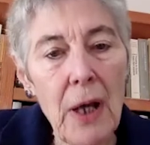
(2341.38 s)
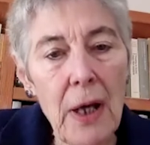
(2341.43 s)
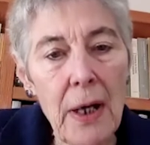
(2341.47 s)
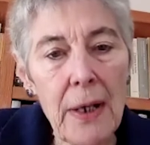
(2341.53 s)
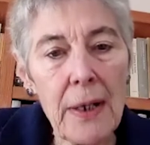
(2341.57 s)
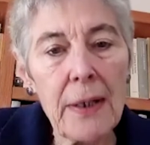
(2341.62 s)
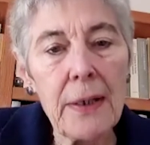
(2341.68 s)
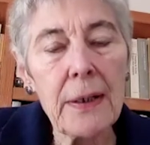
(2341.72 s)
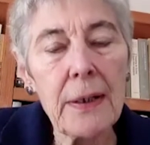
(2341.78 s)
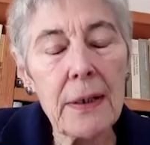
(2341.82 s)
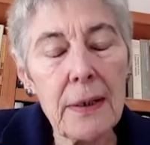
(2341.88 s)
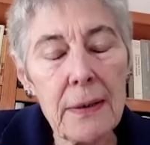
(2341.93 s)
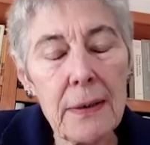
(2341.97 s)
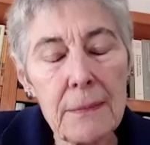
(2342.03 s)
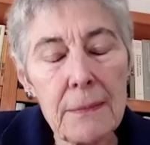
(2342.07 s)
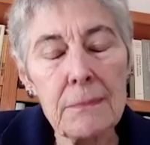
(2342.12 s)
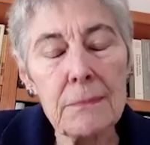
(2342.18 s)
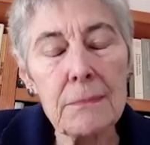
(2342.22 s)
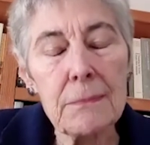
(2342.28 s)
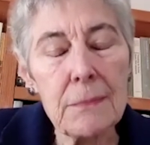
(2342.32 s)

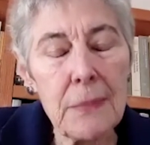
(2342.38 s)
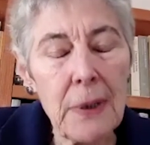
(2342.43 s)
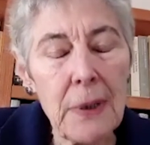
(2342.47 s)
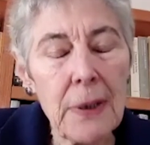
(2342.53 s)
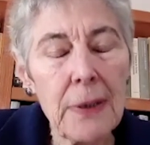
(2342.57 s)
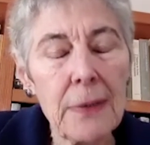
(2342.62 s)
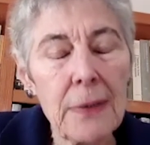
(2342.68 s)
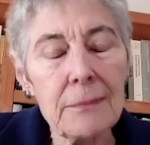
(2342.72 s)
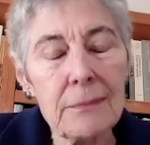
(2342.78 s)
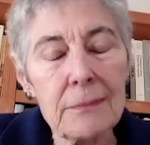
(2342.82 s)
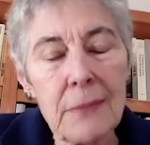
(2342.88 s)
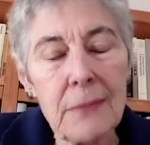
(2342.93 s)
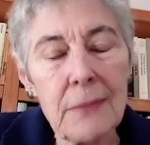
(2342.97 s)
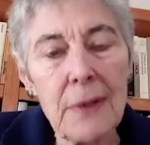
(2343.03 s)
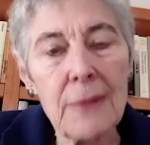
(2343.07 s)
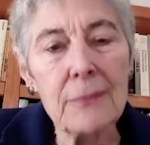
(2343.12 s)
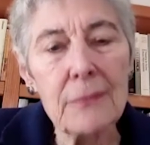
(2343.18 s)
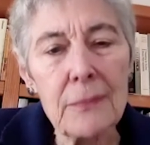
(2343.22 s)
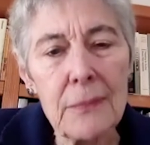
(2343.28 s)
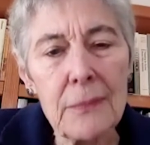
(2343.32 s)
I'm
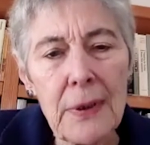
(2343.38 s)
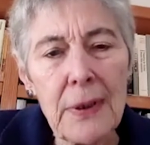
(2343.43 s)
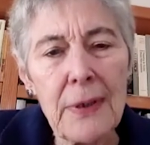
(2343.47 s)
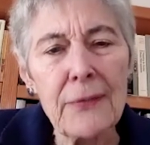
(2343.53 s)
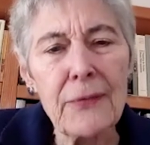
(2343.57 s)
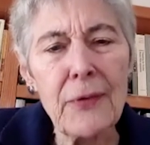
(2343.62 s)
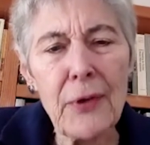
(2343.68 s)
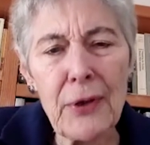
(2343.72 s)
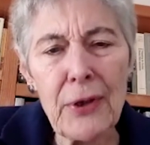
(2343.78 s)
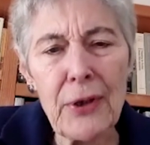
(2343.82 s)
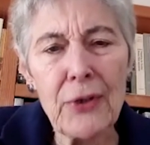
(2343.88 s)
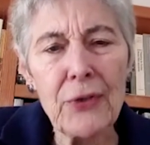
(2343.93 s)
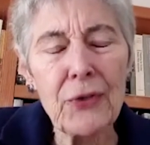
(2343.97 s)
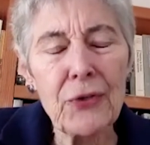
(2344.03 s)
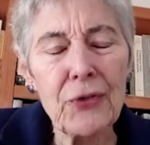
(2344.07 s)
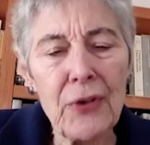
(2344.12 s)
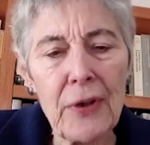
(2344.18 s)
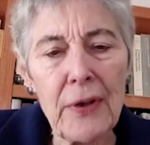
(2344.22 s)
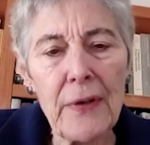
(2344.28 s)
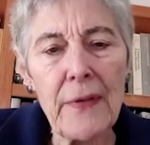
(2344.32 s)
very
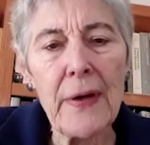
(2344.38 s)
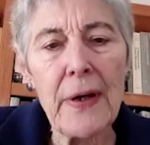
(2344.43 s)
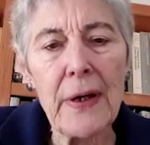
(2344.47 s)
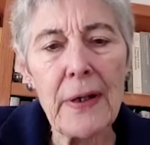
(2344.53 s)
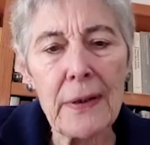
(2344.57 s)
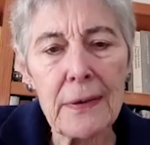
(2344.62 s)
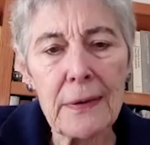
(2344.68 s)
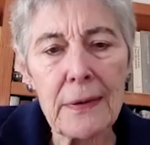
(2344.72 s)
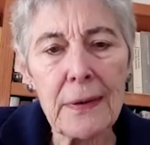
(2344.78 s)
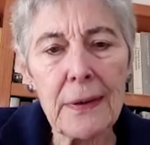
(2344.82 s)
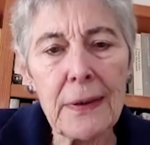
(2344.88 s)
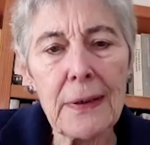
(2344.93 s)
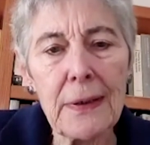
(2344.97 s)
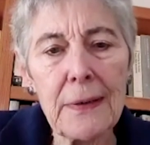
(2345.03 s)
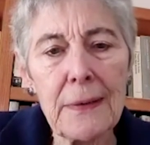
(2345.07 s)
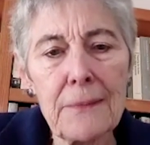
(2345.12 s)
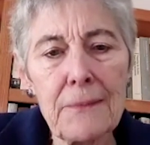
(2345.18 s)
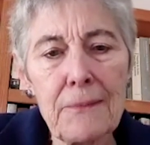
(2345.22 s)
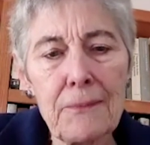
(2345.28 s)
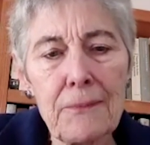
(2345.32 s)
interested in that,
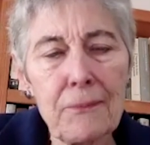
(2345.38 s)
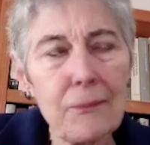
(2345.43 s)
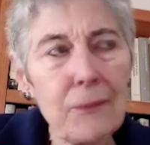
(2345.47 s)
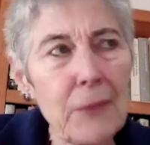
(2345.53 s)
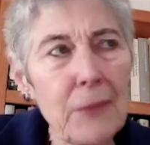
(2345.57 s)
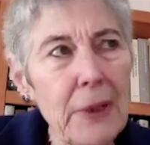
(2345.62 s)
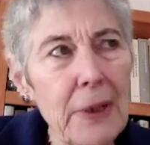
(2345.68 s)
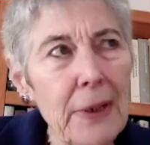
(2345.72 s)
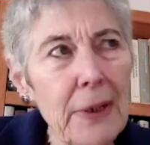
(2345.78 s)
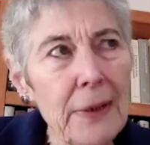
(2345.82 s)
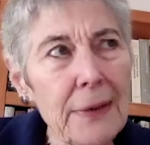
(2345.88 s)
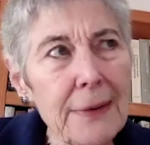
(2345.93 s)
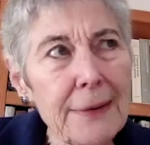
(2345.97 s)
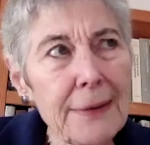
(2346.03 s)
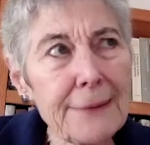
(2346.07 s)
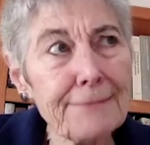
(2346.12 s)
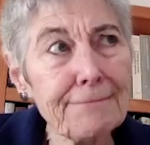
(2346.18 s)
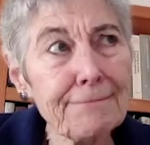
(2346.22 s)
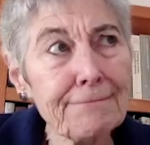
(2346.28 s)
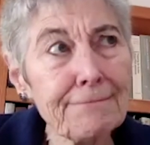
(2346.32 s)

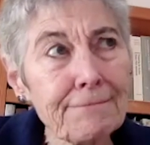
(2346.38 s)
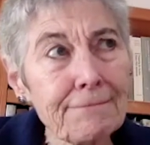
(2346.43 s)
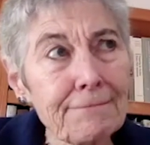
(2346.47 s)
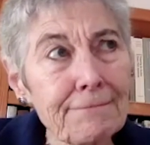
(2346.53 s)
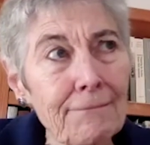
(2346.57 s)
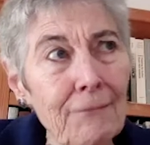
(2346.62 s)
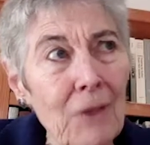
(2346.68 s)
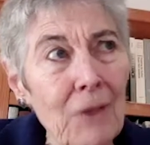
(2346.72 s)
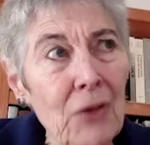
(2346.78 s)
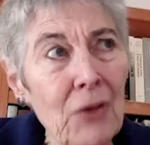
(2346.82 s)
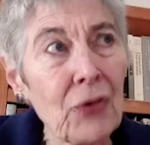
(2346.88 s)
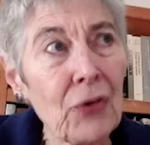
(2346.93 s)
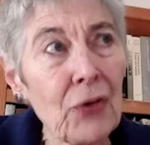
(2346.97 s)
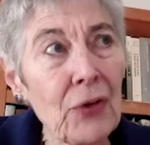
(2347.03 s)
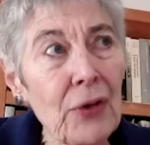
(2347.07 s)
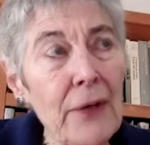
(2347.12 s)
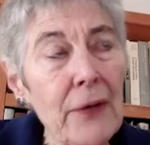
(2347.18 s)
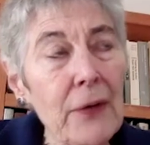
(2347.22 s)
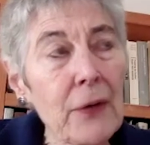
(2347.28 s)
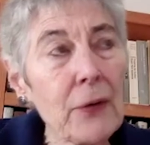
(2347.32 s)
and
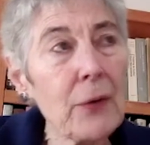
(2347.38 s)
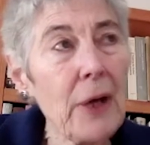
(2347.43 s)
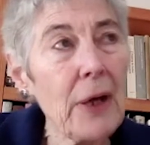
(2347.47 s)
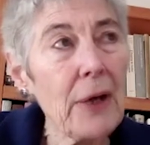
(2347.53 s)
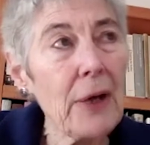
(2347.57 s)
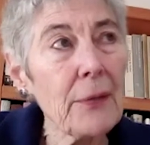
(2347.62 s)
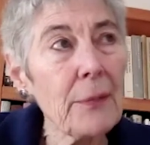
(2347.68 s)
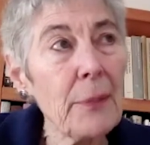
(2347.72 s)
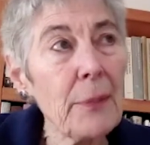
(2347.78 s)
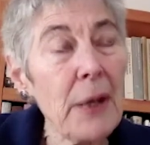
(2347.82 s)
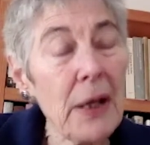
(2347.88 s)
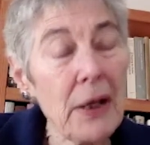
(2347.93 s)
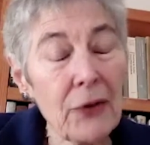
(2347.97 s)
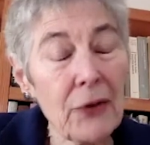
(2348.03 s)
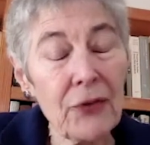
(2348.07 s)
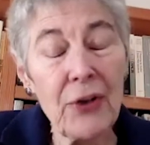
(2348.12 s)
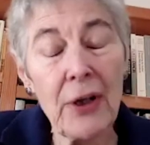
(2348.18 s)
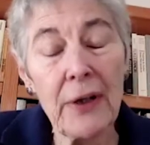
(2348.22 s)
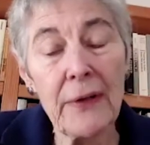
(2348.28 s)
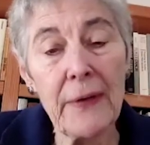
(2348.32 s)
certainly on the ground in
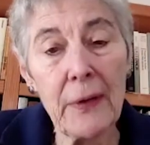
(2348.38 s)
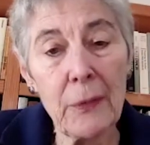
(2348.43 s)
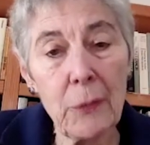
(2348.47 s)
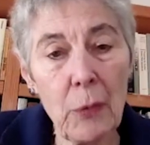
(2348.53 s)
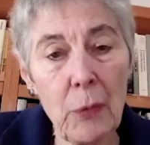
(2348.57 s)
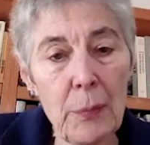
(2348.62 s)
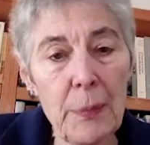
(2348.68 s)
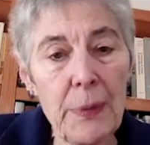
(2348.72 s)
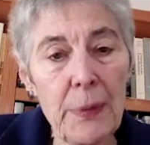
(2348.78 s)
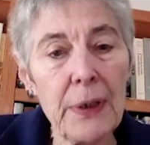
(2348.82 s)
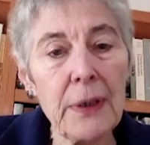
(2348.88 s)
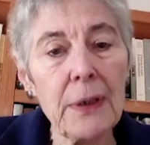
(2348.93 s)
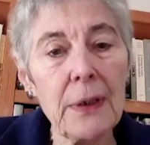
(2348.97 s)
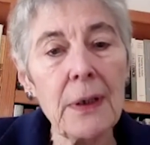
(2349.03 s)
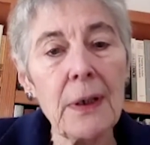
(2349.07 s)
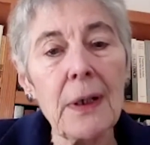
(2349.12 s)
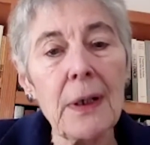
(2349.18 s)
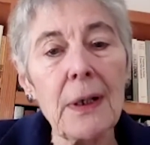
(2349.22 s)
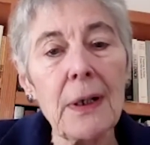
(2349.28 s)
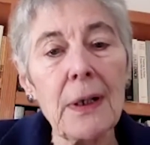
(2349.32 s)
Palestine, there will be,
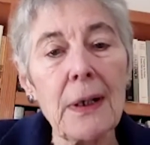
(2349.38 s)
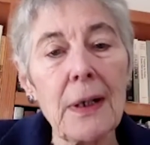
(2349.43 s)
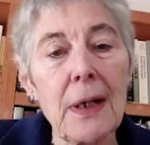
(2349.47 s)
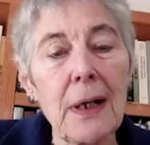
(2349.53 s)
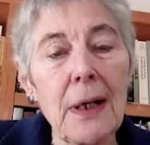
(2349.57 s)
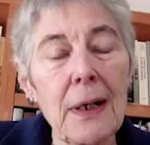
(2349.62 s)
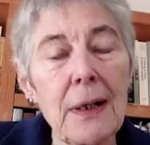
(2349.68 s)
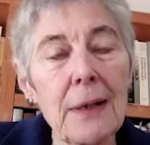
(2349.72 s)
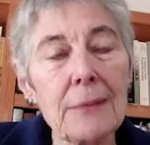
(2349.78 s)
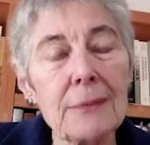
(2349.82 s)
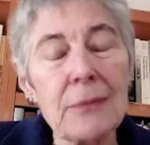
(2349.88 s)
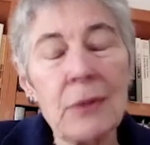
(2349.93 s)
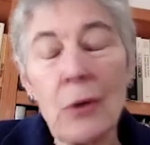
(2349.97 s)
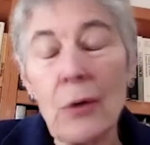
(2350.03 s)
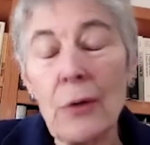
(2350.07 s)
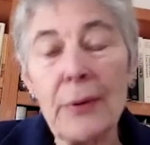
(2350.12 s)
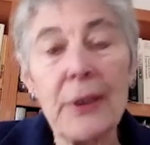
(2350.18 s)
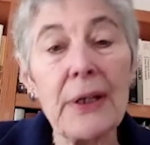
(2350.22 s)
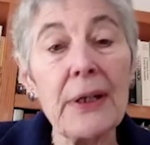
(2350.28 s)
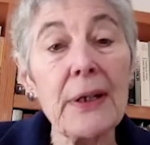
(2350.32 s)
there
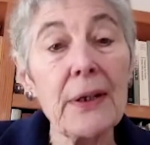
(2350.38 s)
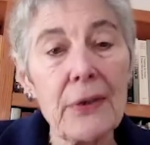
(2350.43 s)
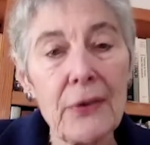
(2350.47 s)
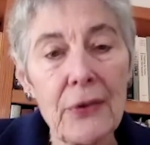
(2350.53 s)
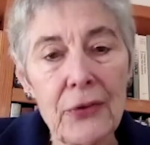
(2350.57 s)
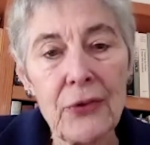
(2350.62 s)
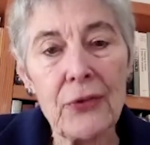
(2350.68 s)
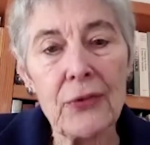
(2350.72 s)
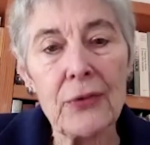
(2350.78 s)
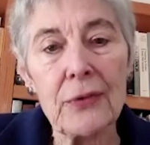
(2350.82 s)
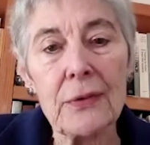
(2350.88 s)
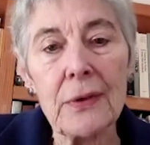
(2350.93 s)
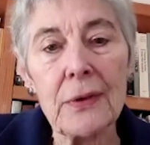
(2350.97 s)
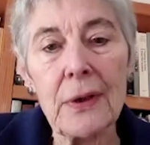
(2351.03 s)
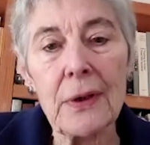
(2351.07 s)
already is,